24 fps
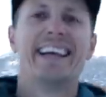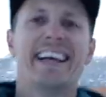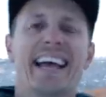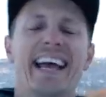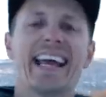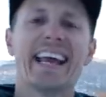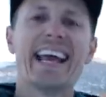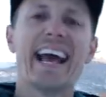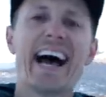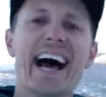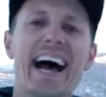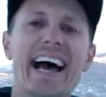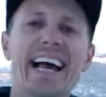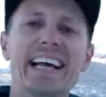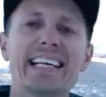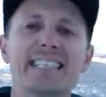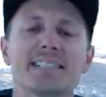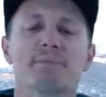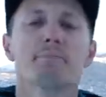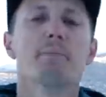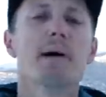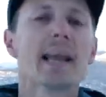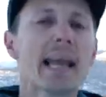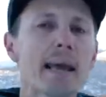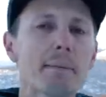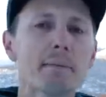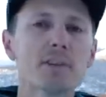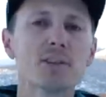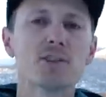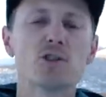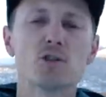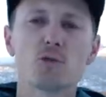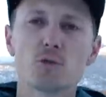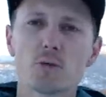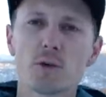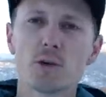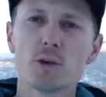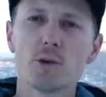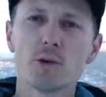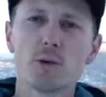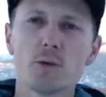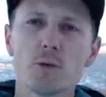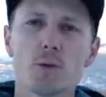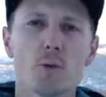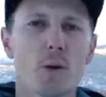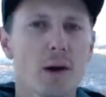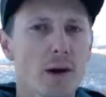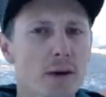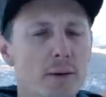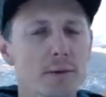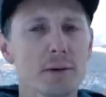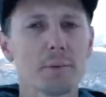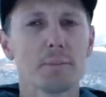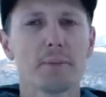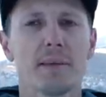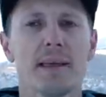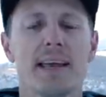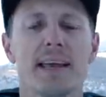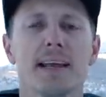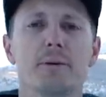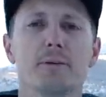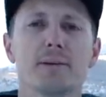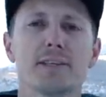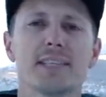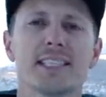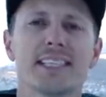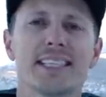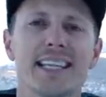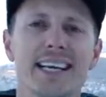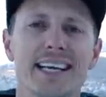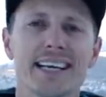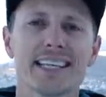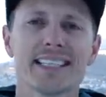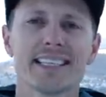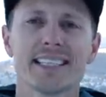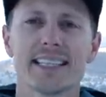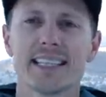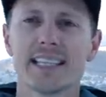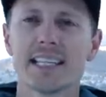Hey guys, my name is Drew. Welcome to Playing with Sticks.